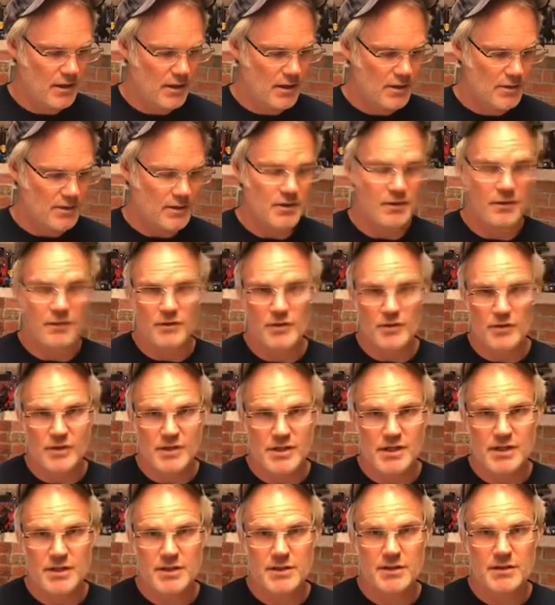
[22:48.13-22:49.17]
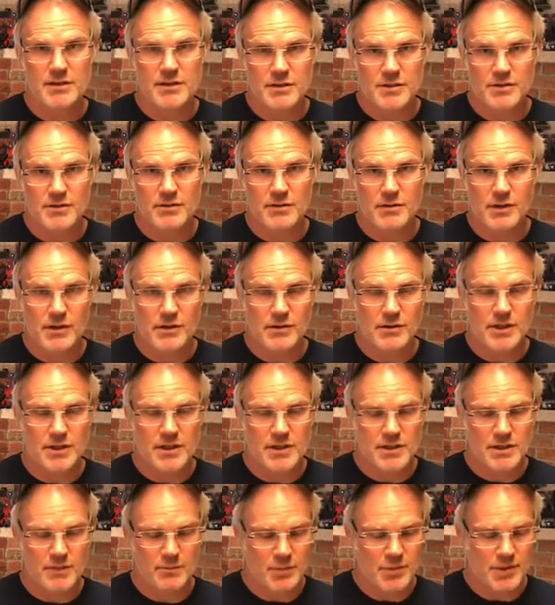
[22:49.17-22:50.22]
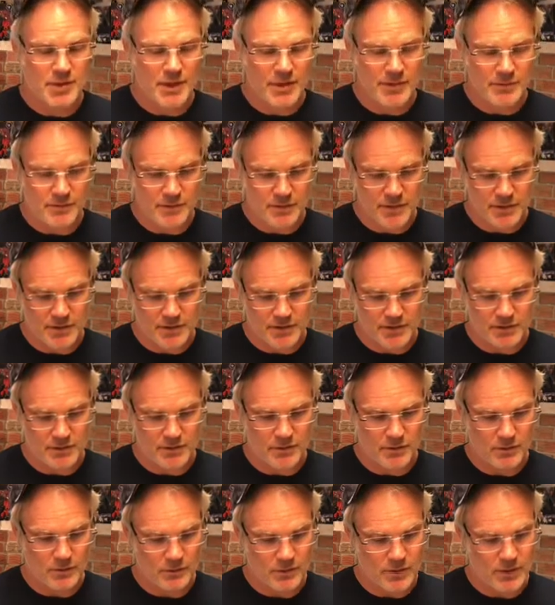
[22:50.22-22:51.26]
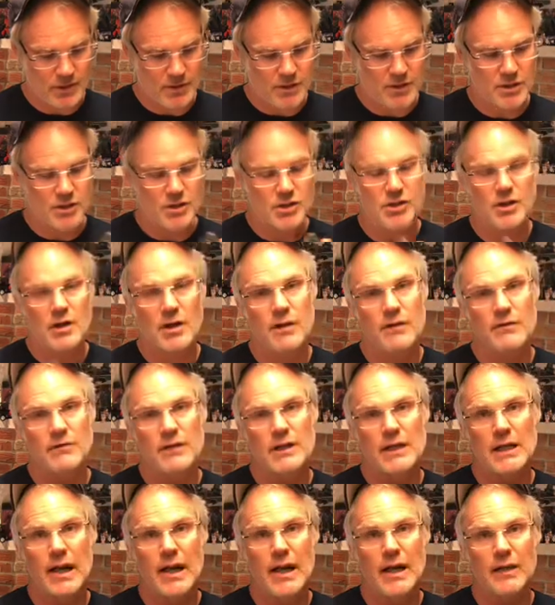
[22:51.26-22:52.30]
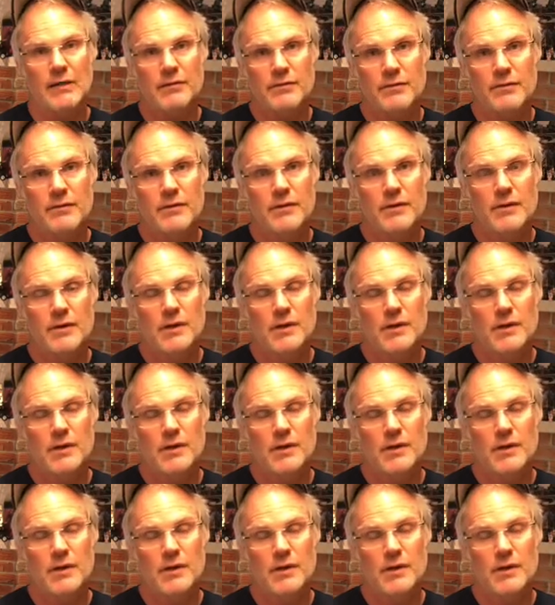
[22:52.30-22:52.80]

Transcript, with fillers: to the first disc, the studio disc, but then there's also the addition of a live